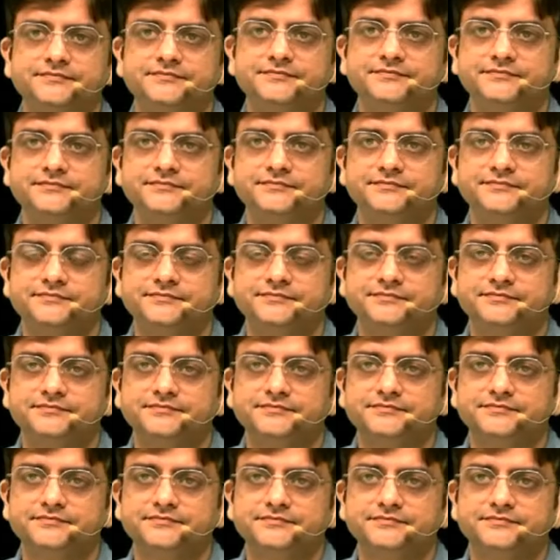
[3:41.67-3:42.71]

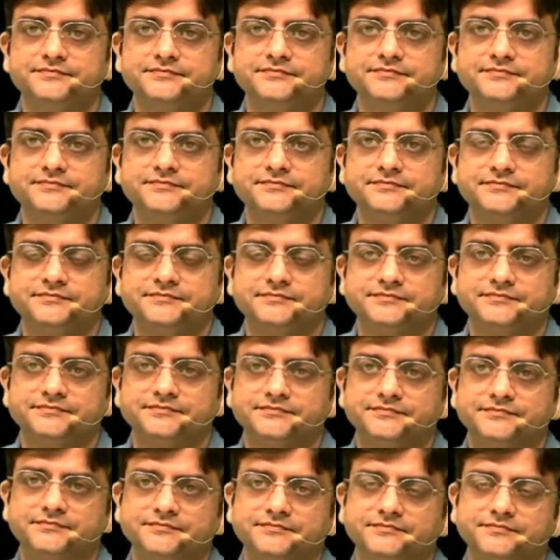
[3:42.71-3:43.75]

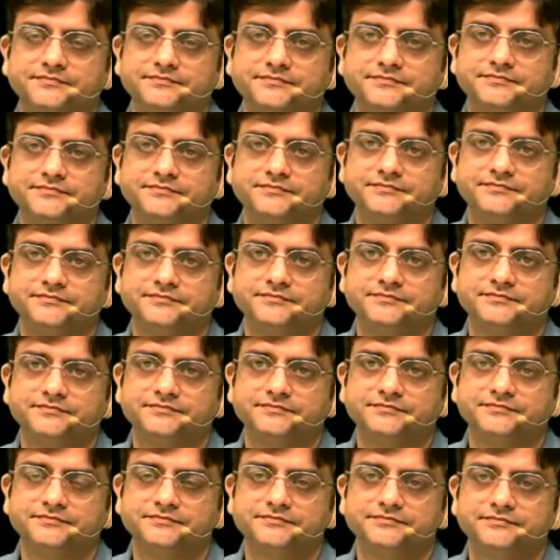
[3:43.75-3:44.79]

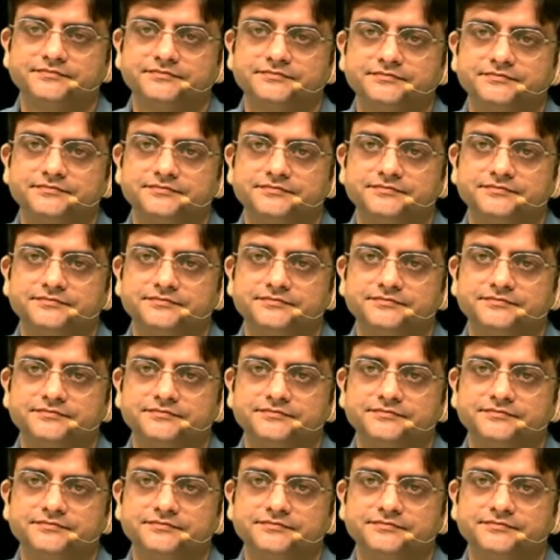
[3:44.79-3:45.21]
(not speaking)